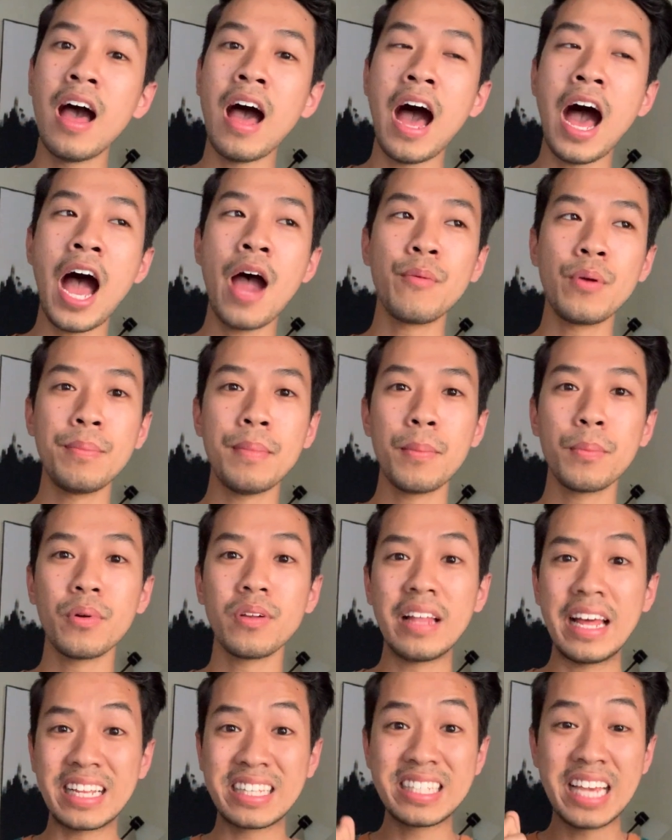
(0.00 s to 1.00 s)
I remember
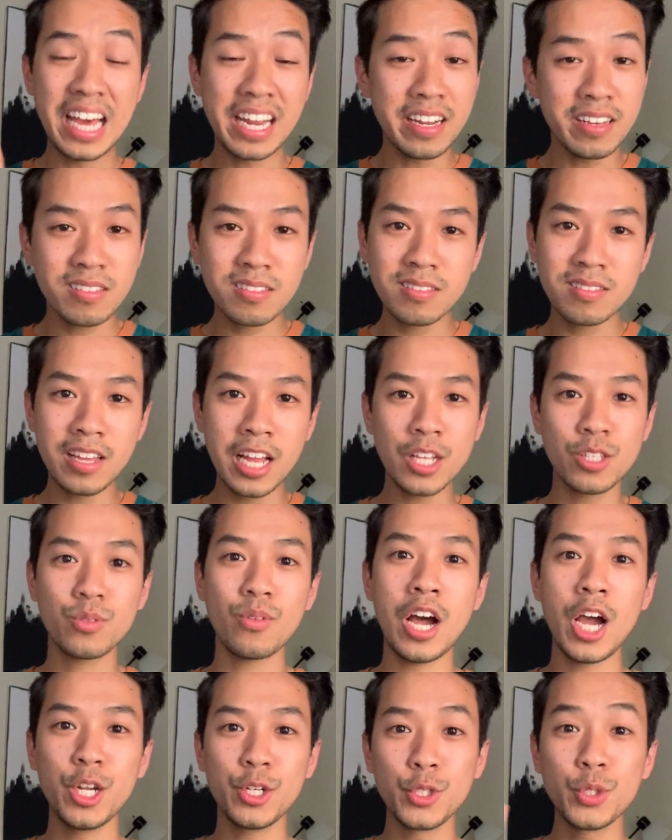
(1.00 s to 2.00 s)
like tennis, and so
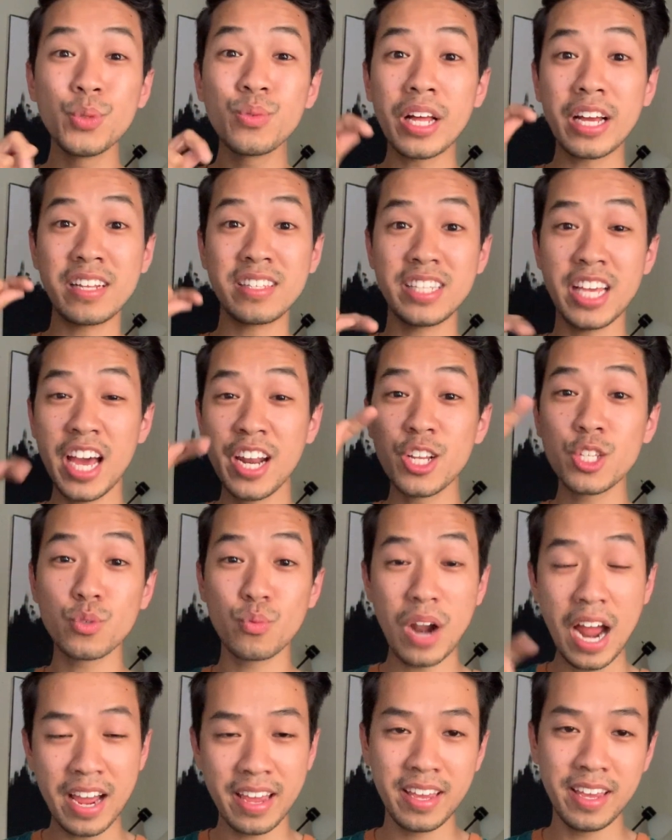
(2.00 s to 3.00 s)
I drew like a tennis
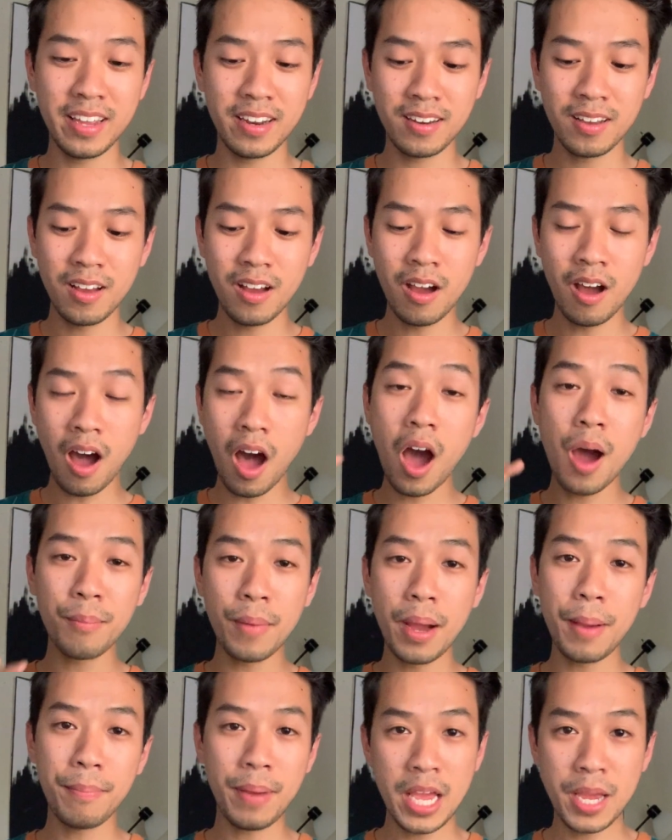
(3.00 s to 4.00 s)
racket on
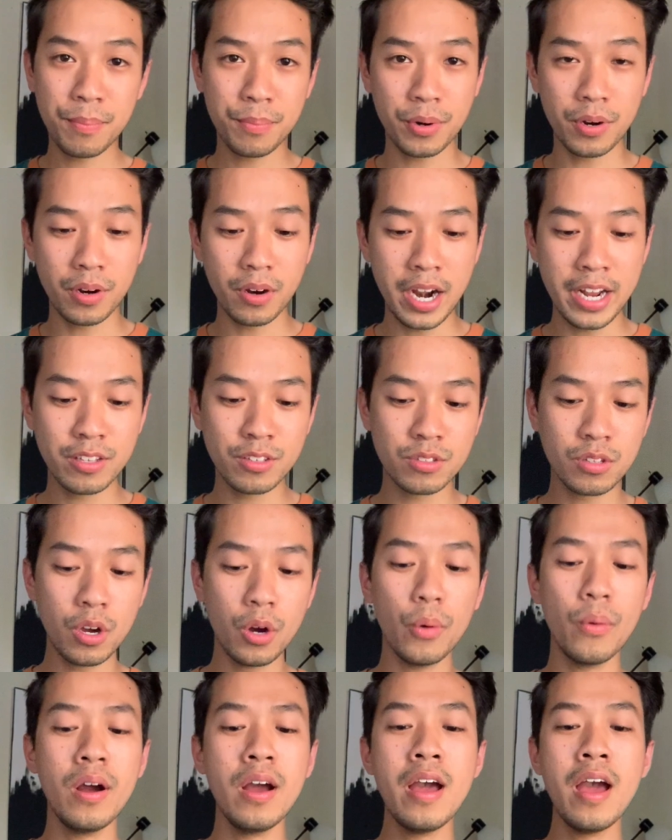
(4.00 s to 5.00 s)
my paper. And
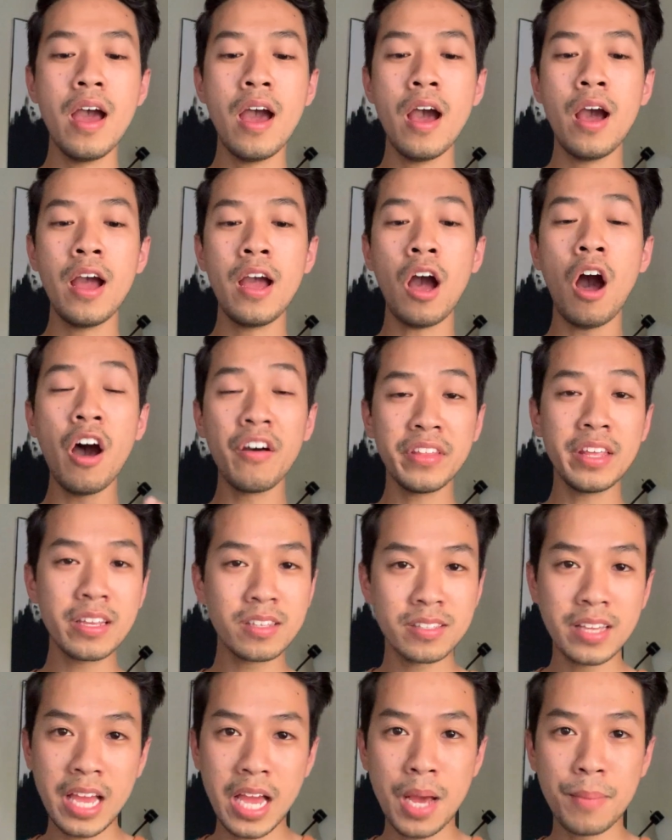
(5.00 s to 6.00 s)
so on the
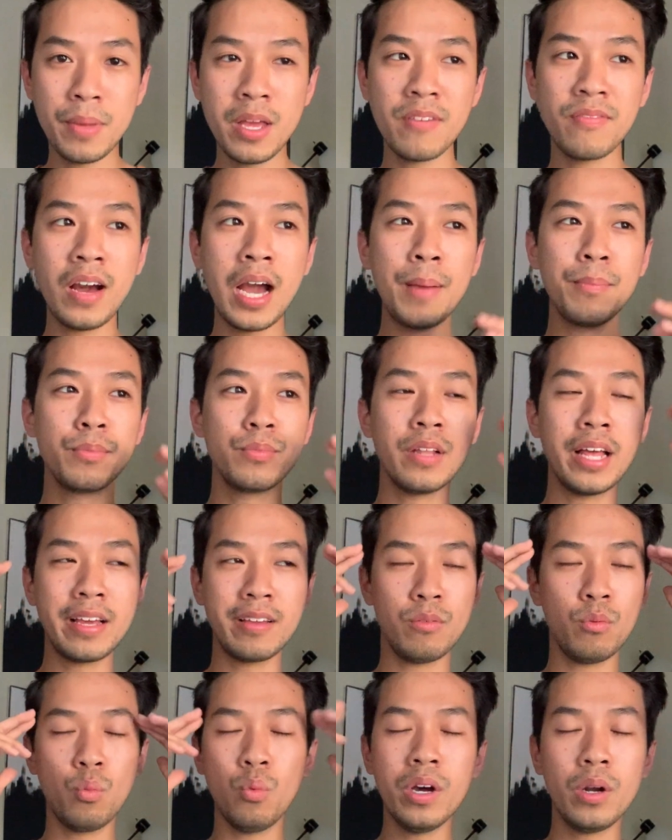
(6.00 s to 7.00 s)
exam, if I'm like,
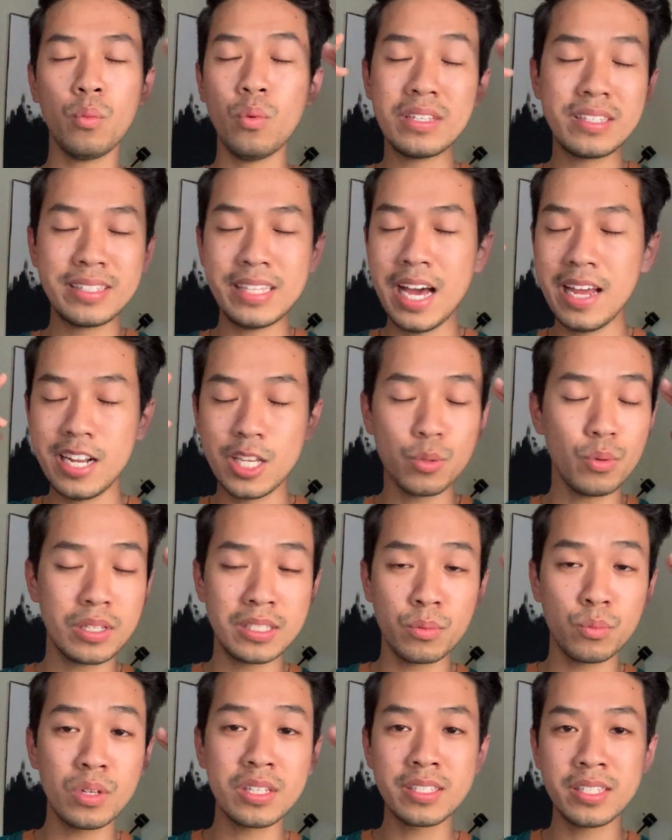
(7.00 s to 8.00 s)
what's tetanus?
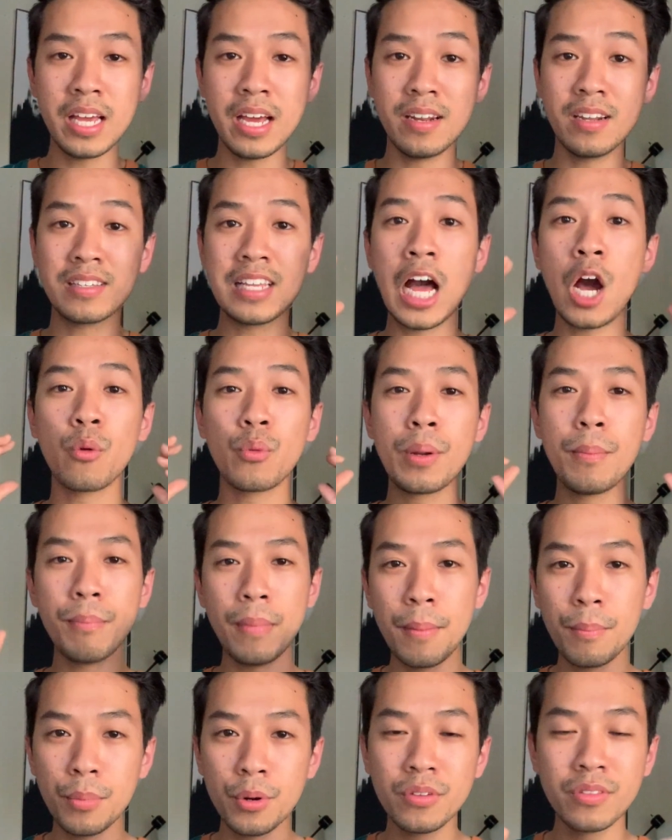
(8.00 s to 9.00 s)
What's tetanus? I'll
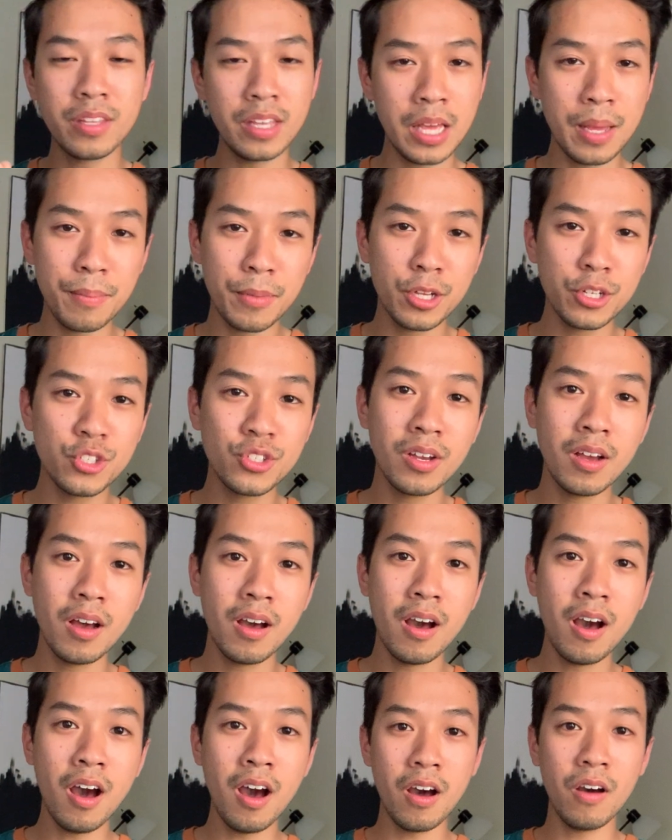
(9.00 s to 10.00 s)
remember the image
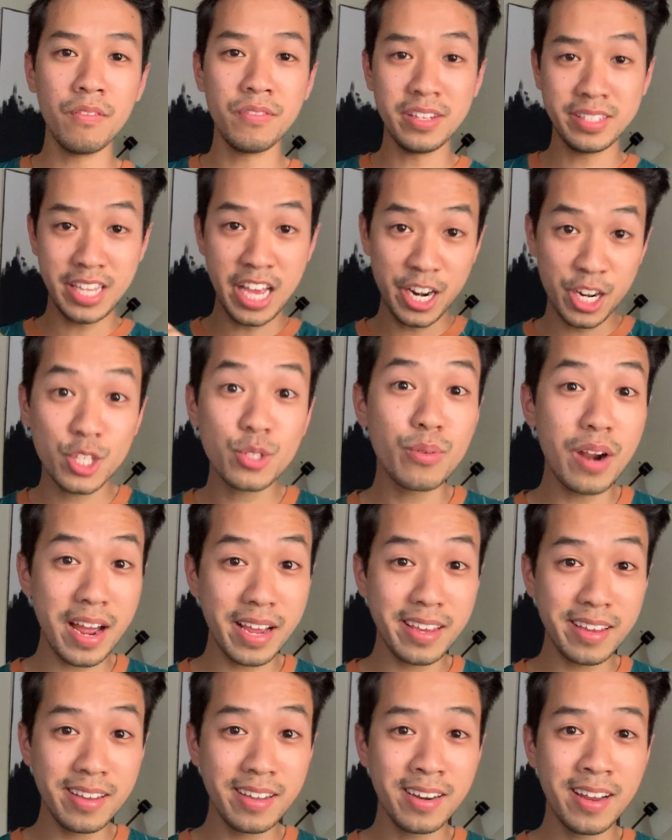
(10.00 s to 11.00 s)
of the tennis
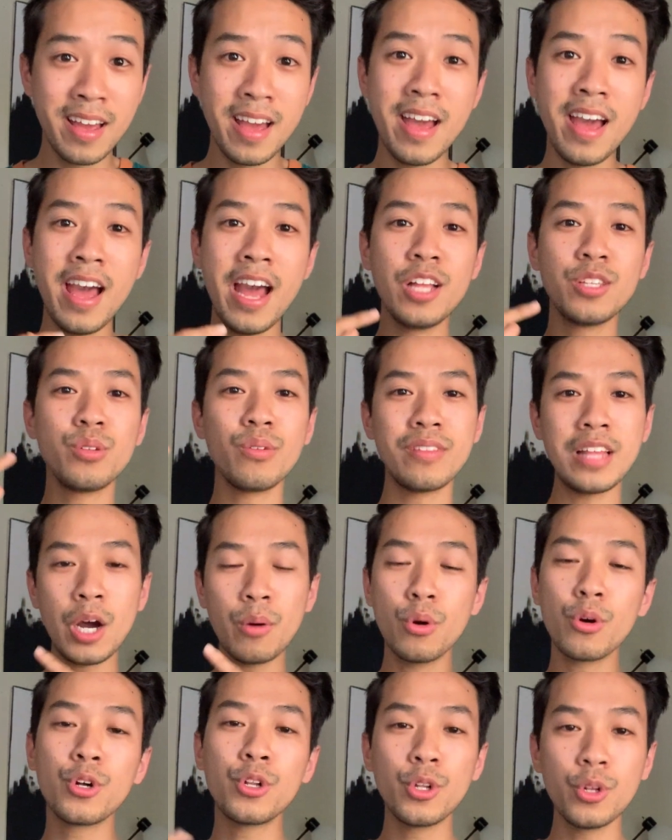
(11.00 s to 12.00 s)
racket, and so that
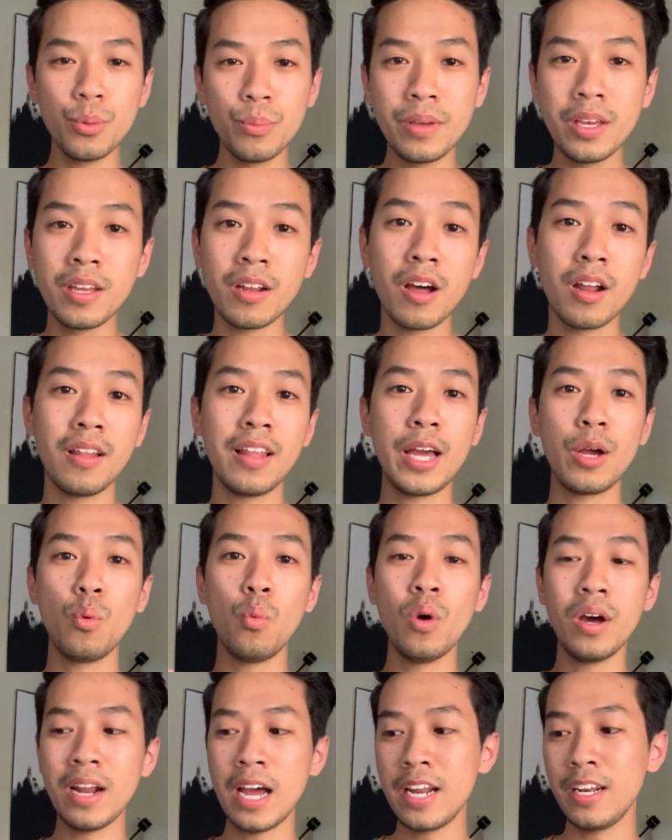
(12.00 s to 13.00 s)
will clue me on like
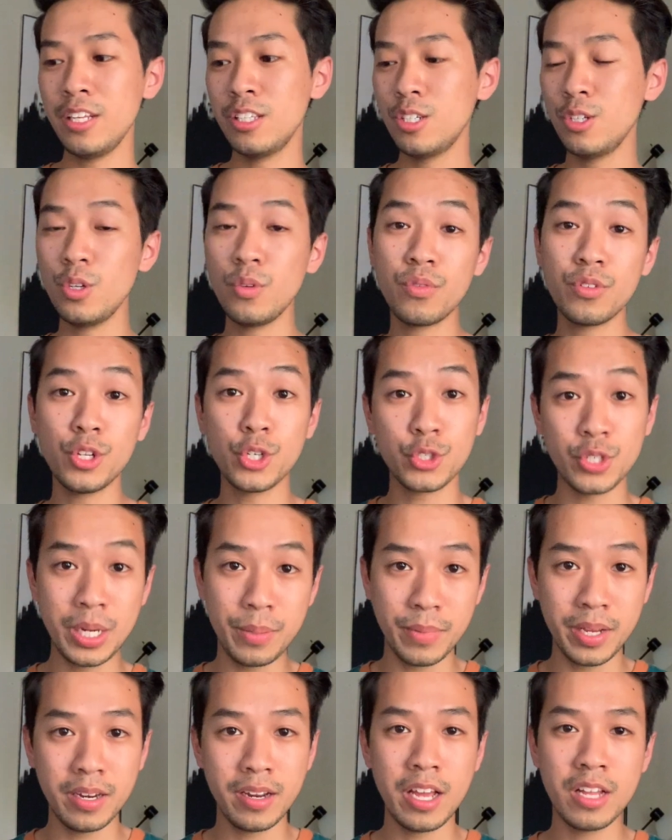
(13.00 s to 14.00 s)
what I need to do for the
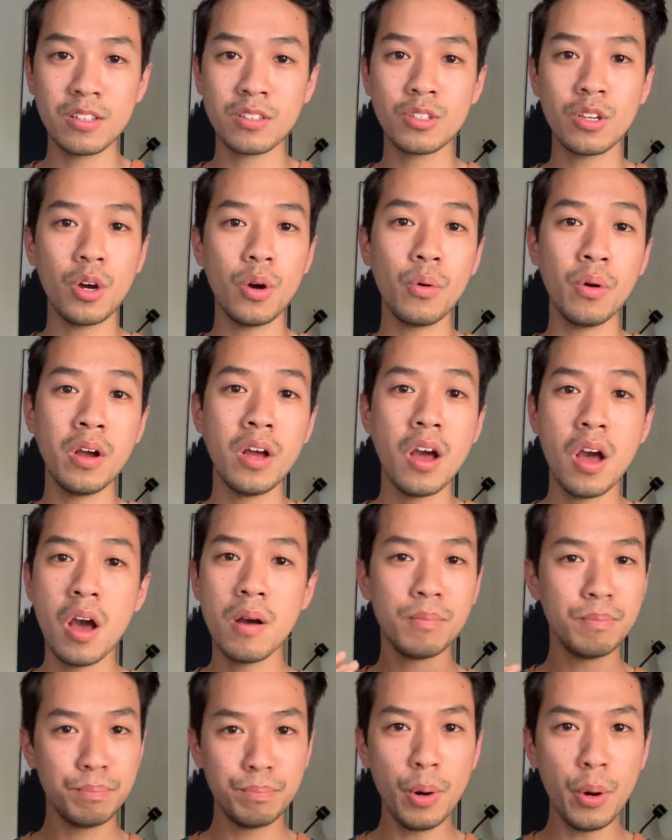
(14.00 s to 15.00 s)
treatment. And so
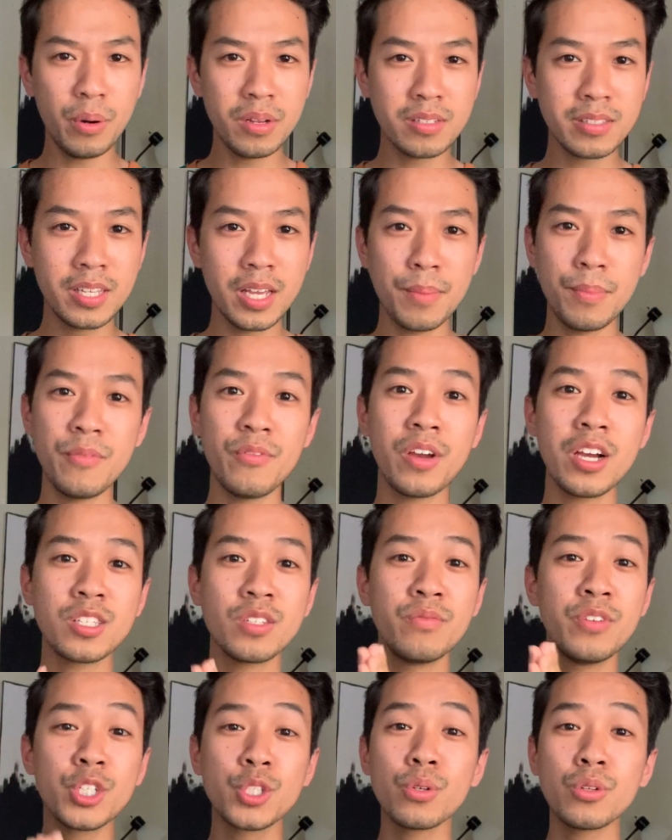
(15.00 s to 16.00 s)
bonus tip, if you guys are
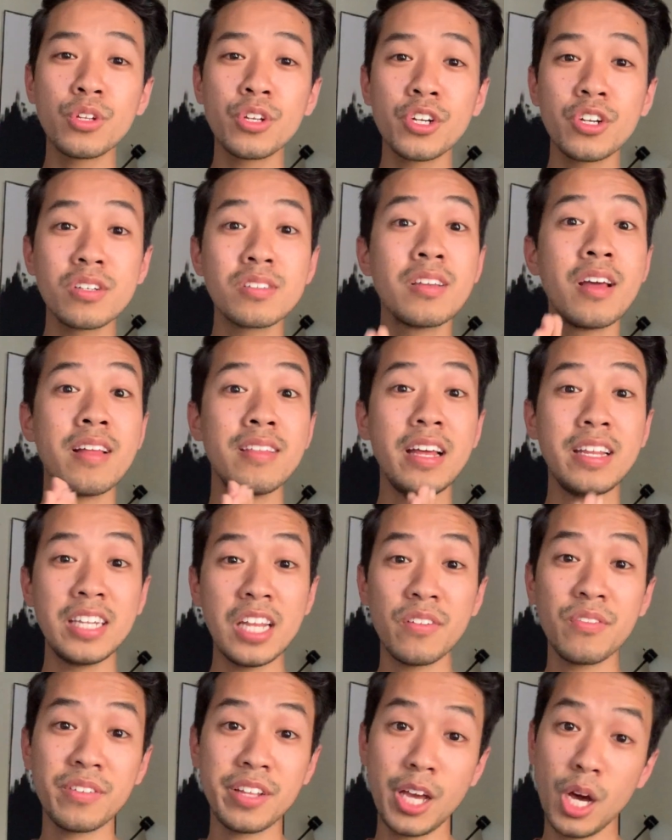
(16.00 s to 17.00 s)
visual learners, that
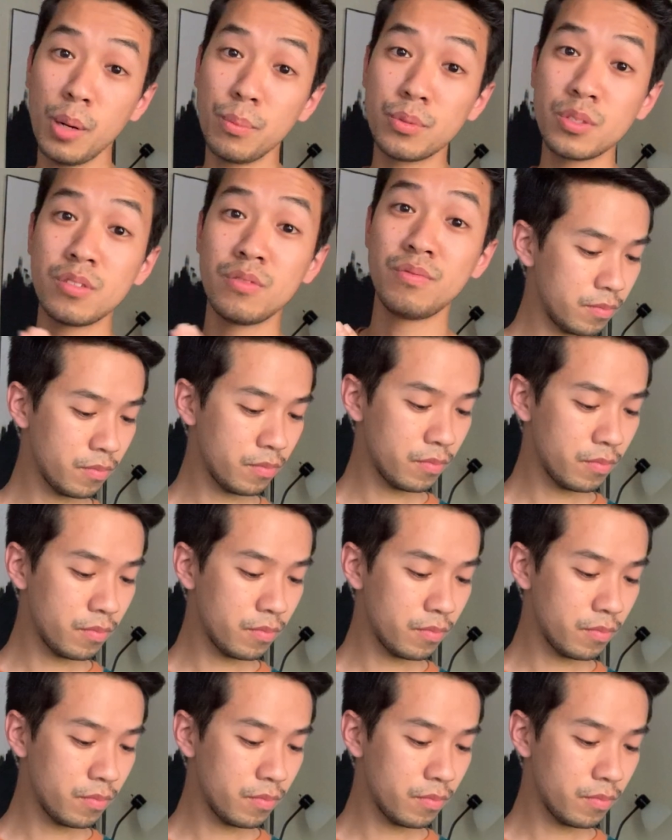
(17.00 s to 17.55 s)
definitely helps.